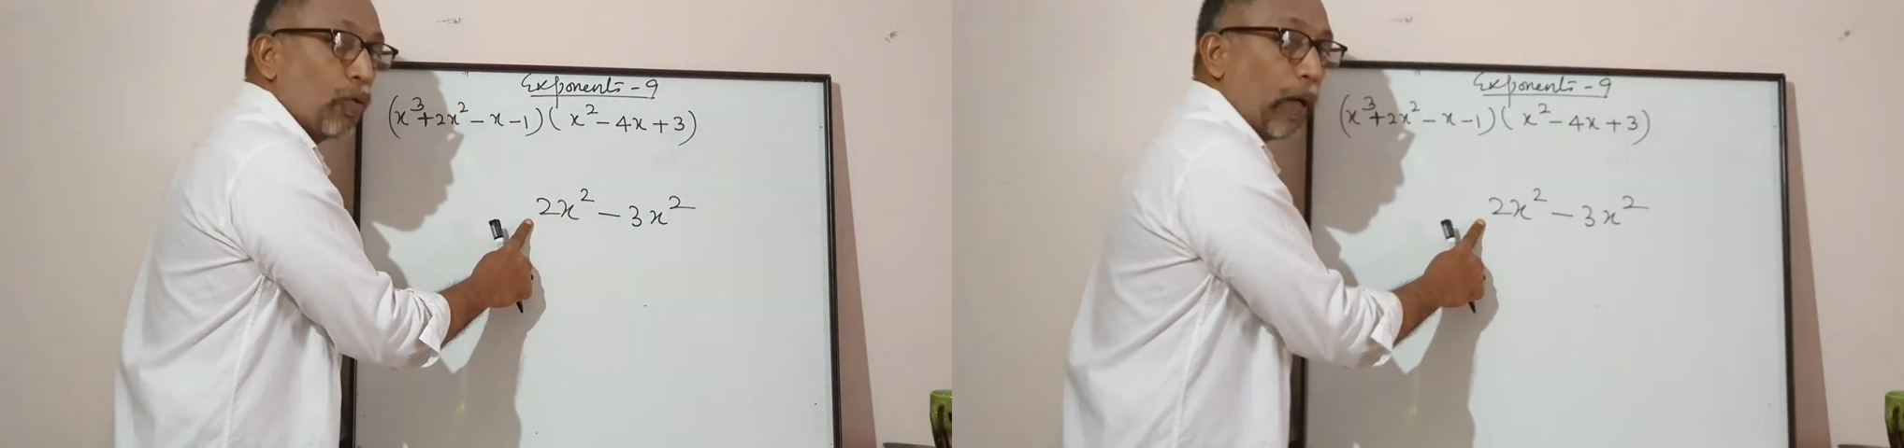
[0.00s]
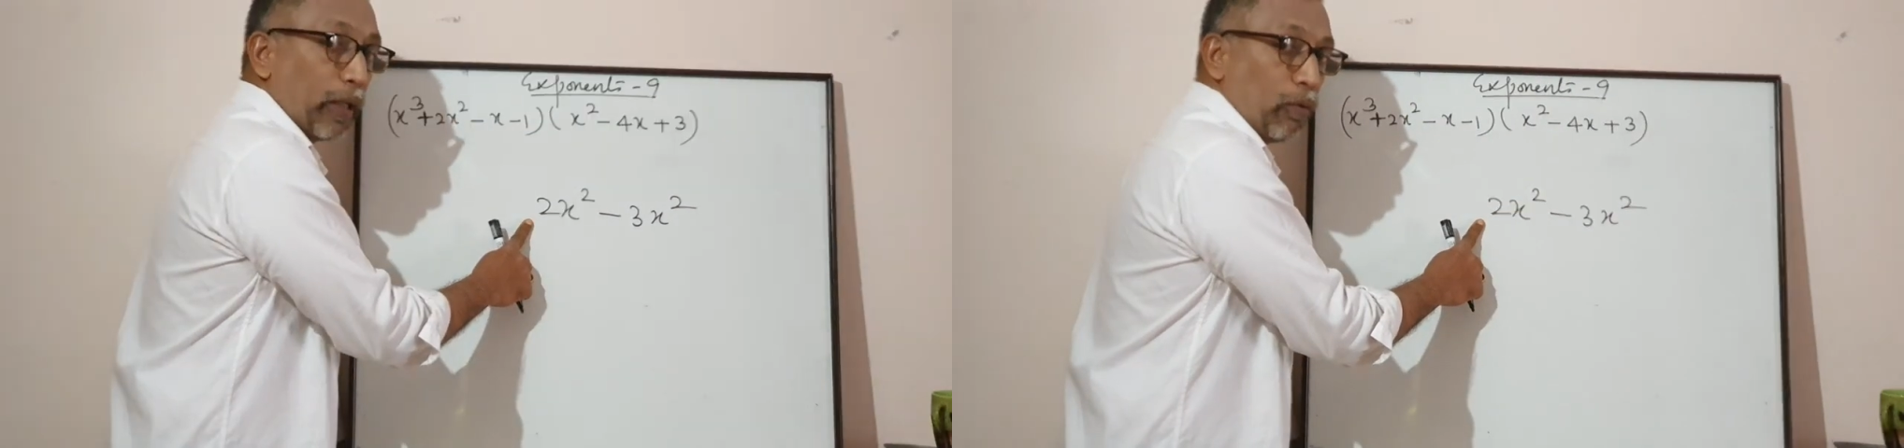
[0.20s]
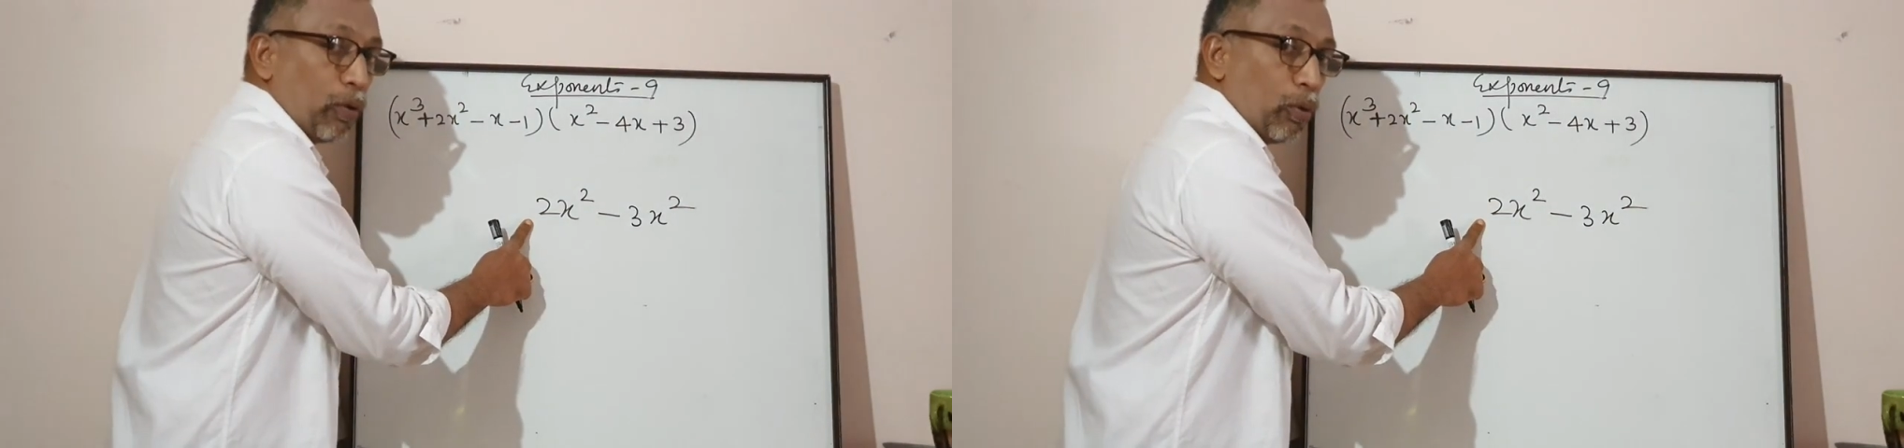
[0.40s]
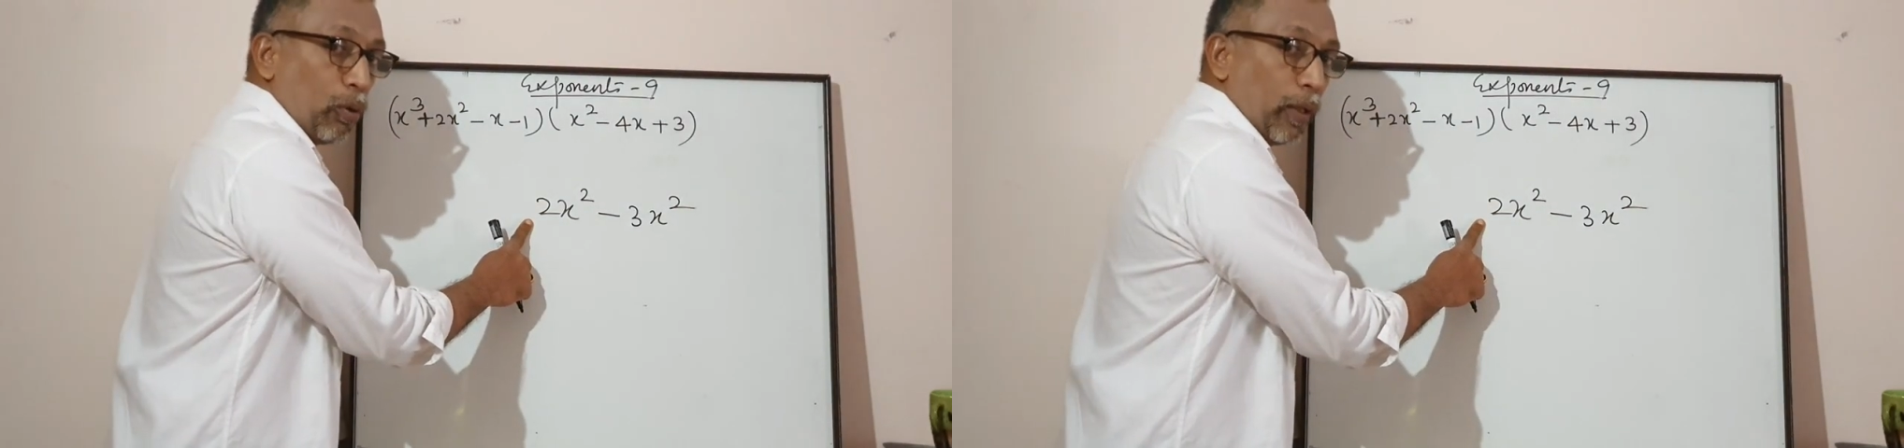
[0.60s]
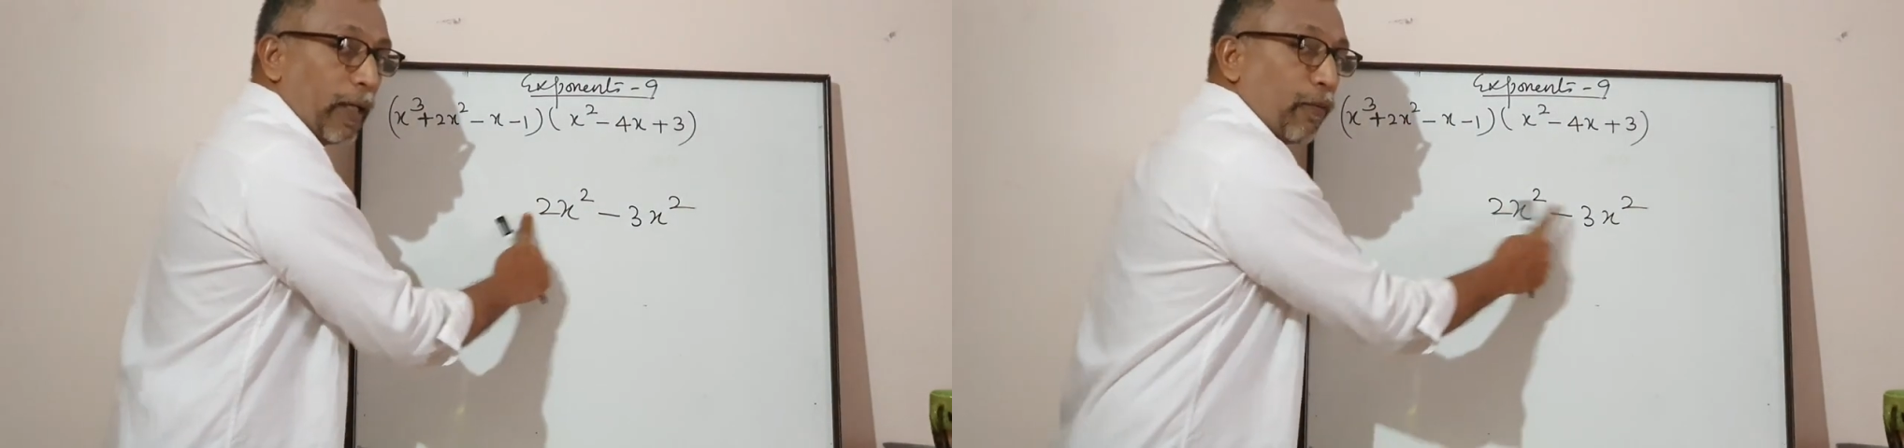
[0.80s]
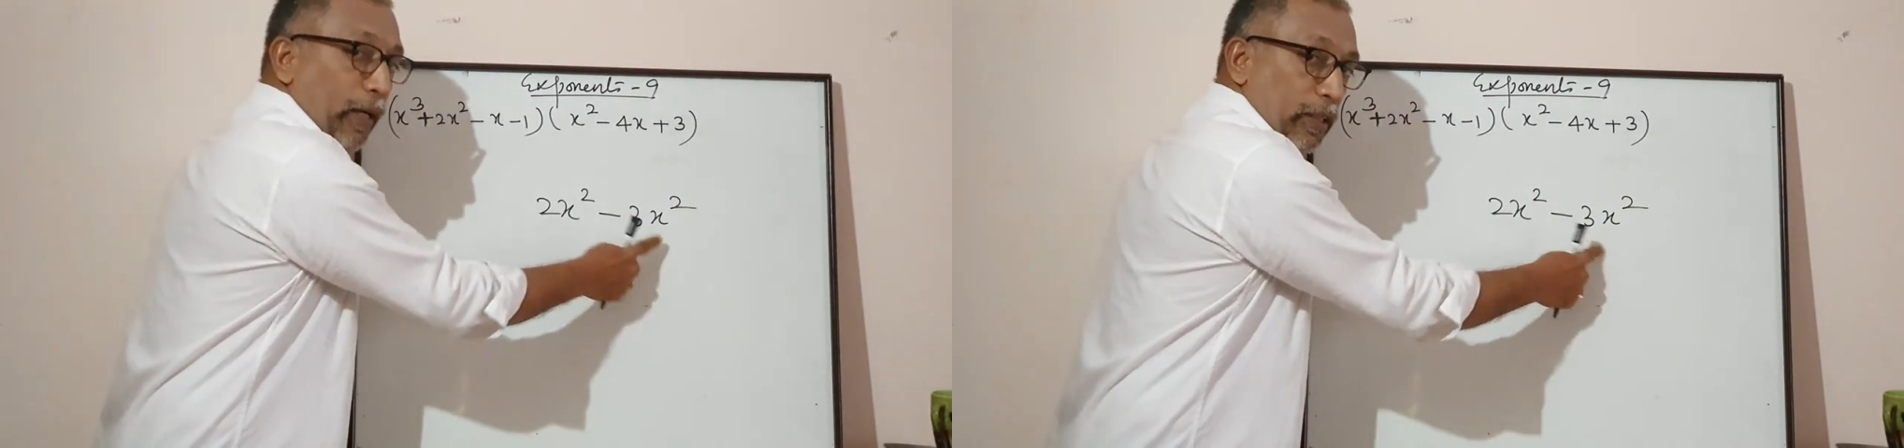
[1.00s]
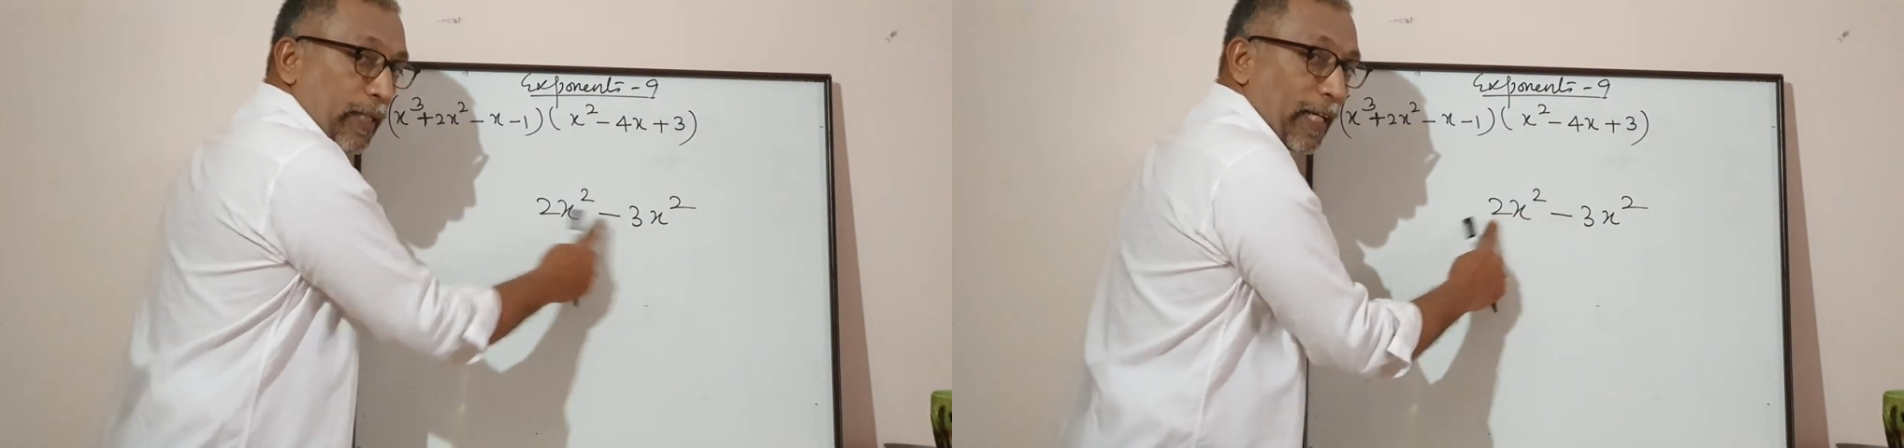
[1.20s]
What you will do? Different